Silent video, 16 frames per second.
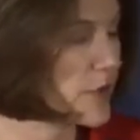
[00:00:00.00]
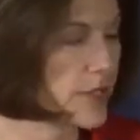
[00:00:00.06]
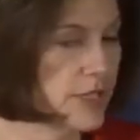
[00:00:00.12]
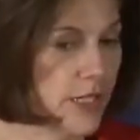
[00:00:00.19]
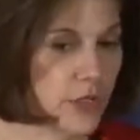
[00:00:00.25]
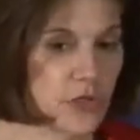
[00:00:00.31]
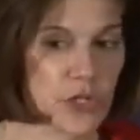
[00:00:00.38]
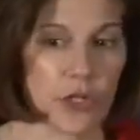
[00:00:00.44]
the
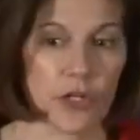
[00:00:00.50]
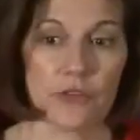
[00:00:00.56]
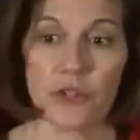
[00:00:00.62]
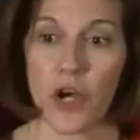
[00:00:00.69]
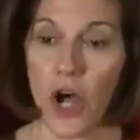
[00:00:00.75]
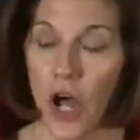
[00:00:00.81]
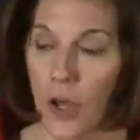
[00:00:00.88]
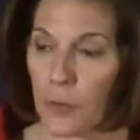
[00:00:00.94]
Secretary of
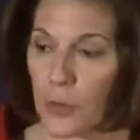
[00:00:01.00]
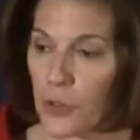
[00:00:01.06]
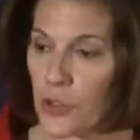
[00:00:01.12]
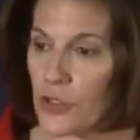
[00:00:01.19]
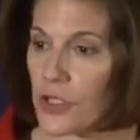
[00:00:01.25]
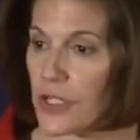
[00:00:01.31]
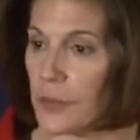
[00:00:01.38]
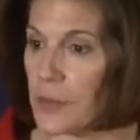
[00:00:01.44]

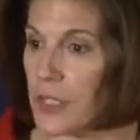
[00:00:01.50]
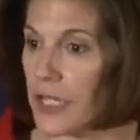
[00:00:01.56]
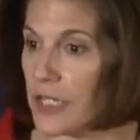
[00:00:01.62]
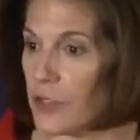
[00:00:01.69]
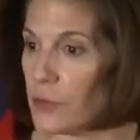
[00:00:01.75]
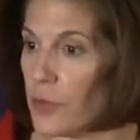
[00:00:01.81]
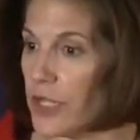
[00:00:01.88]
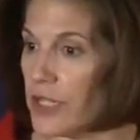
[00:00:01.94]
Commerce, and I'm
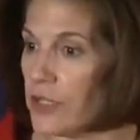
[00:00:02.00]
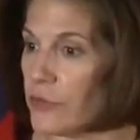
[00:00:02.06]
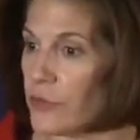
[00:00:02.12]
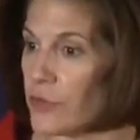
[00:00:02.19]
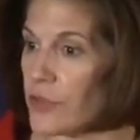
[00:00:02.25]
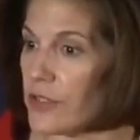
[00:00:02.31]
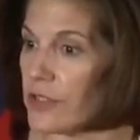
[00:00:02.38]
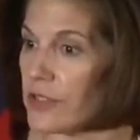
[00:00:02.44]
getting ready
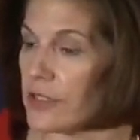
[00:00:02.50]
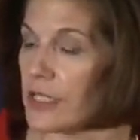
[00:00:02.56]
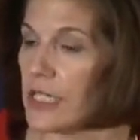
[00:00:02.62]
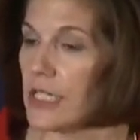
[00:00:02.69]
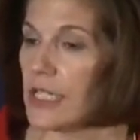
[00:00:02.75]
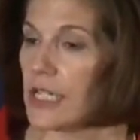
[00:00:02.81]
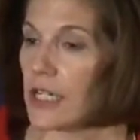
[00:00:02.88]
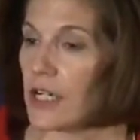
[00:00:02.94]
for the
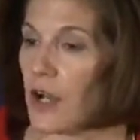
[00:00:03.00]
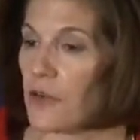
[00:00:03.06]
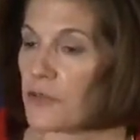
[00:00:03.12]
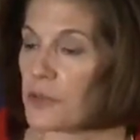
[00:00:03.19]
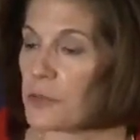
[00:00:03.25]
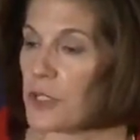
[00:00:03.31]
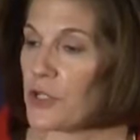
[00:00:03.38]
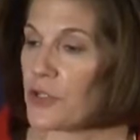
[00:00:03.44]

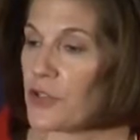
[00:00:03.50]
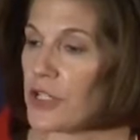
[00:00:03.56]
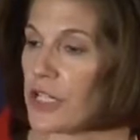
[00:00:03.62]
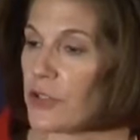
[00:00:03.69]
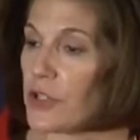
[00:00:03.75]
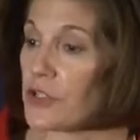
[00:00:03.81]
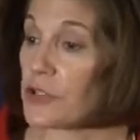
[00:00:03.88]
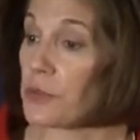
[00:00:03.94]
confirmation
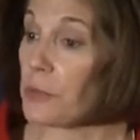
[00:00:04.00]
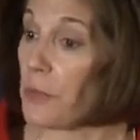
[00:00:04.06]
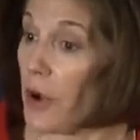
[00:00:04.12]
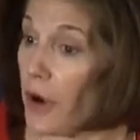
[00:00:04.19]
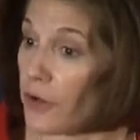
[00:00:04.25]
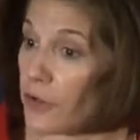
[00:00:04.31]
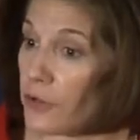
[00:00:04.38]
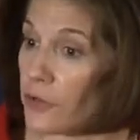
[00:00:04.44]
hearing
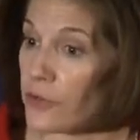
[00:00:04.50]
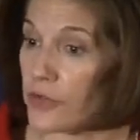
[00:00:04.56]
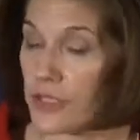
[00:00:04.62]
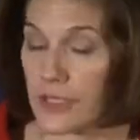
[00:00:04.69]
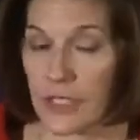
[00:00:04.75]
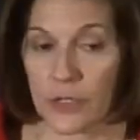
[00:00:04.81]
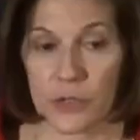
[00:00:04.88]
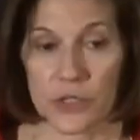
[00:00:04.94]
tomorrow for the
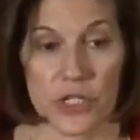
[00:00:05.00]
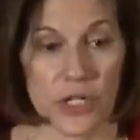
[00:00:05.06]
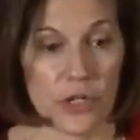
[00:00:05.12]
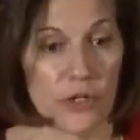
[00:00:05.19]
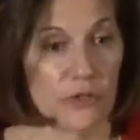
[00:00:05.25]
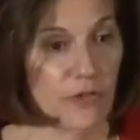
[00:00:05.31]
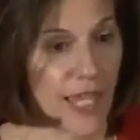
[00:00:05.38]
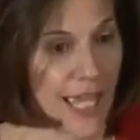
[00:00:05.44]

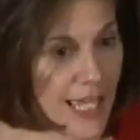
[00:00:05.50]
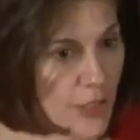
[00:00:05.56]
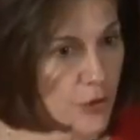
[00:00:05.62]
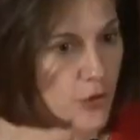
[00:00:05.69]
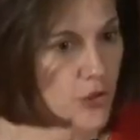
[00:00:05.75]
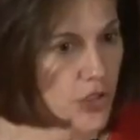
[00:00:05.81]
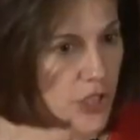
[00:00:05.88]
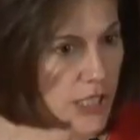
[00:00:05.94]
Secretary of
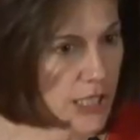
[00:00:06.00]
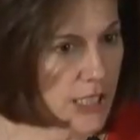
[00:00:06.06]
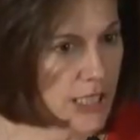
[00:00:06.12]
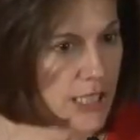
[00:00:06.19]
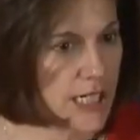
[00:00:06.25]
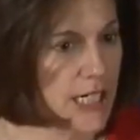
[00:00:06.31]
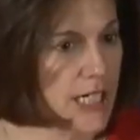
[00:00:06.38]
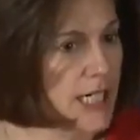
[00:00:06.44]
Energy.
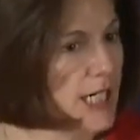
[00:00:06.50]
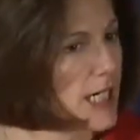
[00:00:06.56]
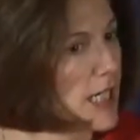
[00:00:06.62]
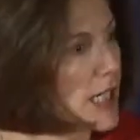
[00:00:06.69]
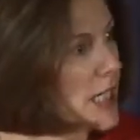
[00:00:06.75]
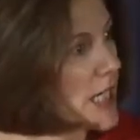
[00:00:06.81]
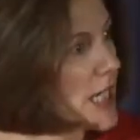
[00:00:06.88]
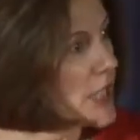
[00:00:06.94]

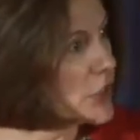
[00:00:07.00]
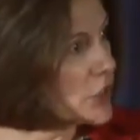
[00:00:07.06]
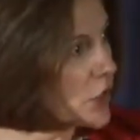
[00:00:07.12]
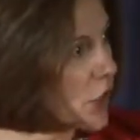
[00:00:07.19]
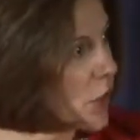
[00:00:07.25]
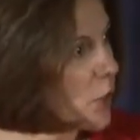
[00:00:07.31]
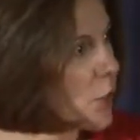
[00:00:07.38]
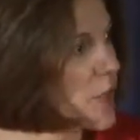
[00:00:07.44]
And
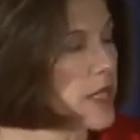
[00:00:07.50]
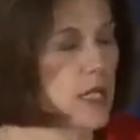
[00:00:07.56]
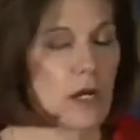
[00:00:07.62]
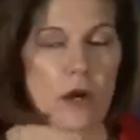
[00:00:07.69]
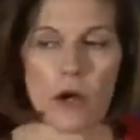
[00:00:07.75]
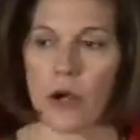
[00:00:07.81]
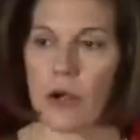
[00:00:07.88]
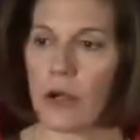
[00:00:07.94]
so we
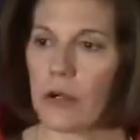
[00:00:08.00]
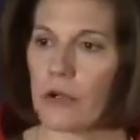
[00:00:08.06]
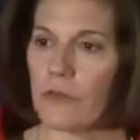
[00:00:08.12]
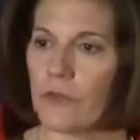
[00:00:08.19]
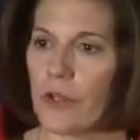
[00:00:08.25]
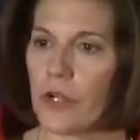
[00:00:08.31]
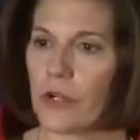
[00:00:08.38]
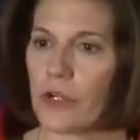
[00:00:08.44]
are
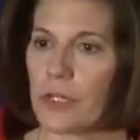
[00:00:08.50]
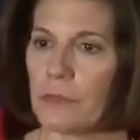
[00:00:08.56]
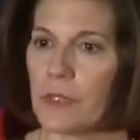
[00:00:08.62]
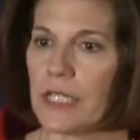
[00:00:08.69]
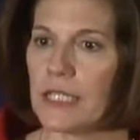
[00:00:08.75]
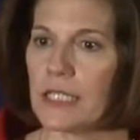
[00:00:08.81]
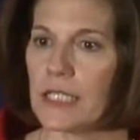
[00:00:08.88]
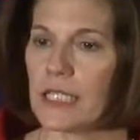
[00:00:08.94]
very
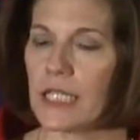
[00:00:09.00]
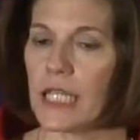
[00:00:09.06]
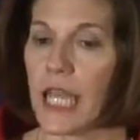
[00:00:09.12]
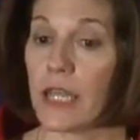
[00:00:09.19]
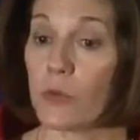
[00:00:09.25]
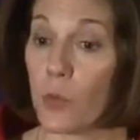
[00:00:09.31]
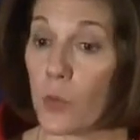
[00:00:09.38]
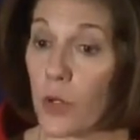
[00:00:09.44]
busy
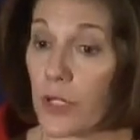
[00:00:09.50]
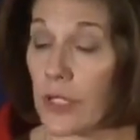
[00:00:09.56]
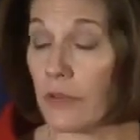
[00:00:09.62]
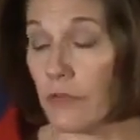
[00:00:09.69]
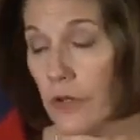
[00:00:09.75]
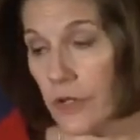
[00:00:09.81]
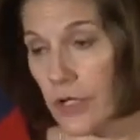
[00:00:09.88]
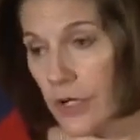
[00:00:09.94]
and working
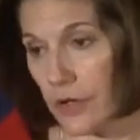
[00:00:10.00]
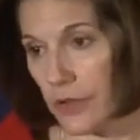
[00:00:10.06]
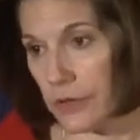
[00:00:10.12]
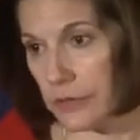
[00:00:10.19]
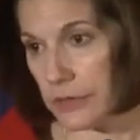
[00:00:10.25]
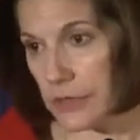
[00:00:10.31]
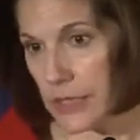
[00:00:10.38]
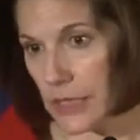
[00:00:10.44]
very hard